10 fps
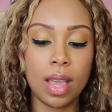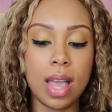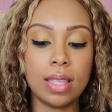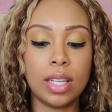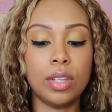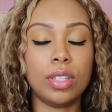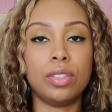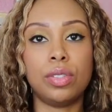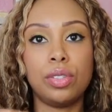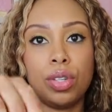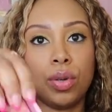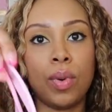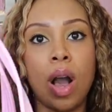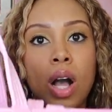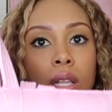And then you can just
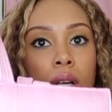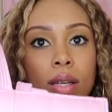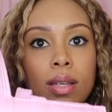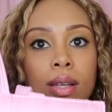do a look